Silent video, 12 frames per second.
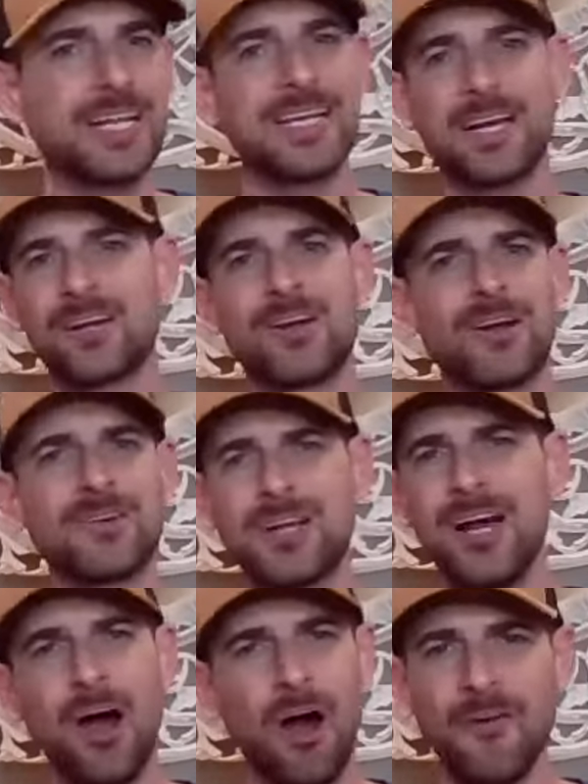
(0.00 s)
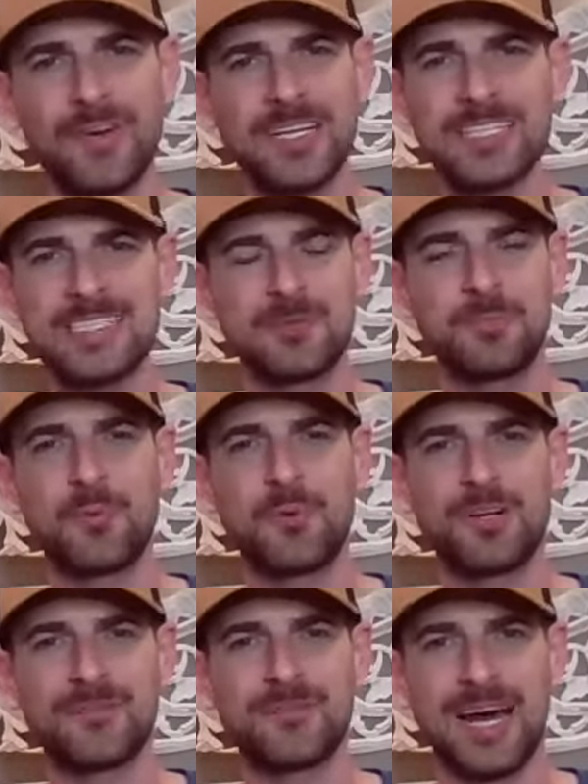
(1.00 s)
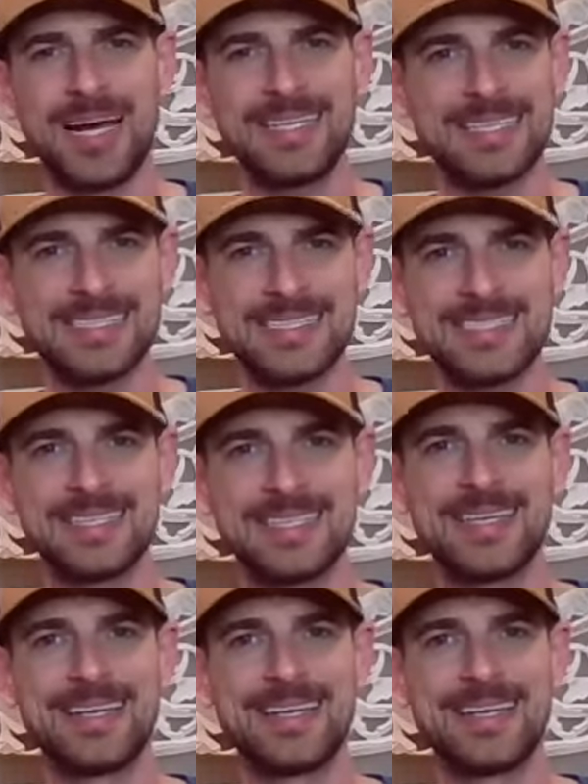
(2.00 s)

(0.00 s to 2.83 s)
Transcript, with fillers: Hey, or, or offering a simple word of kindness,